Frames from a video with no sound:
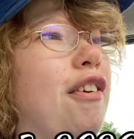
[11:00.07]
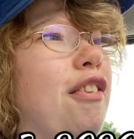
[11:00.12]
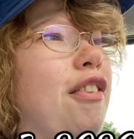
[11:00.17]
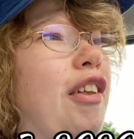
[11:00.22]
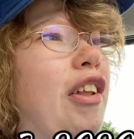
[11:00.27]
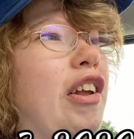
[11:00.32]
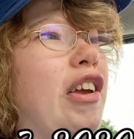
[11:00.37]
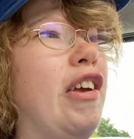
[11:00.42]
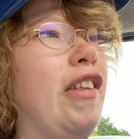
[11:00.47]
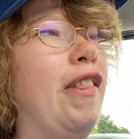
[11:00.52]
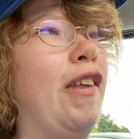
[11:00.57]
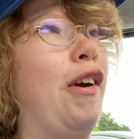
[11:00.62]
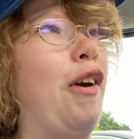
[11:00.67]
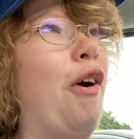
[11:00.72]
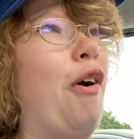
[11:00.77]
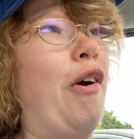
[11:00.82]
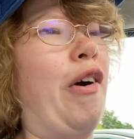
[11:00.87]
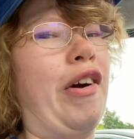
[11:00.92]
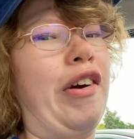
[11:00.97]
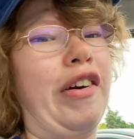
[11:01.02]
Sitting in the
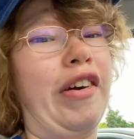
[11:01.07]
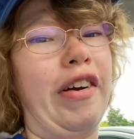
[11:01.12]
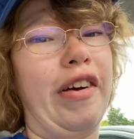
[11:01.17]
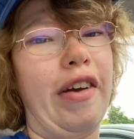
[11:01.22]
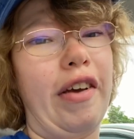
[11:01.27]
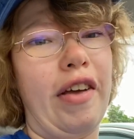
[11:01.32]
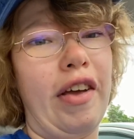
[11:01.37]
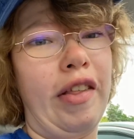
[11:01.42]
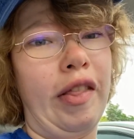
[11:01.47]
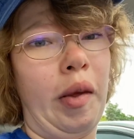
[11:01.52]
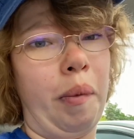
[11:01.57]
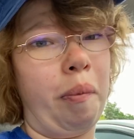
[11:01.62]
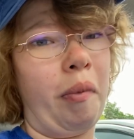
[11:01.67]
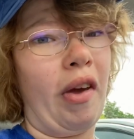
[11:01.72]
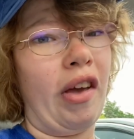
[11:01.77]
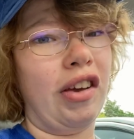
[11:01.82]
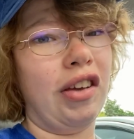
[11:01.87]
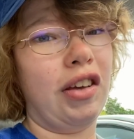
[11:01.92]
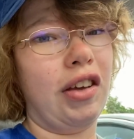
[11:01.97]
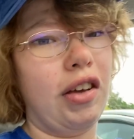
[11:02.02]
car in the
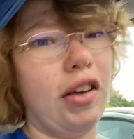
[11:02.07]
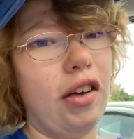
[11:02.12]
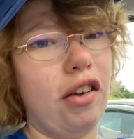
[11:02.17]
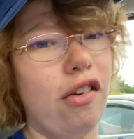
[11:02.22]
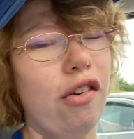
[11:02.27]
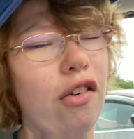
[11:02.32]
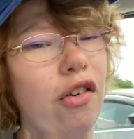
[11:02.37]
bank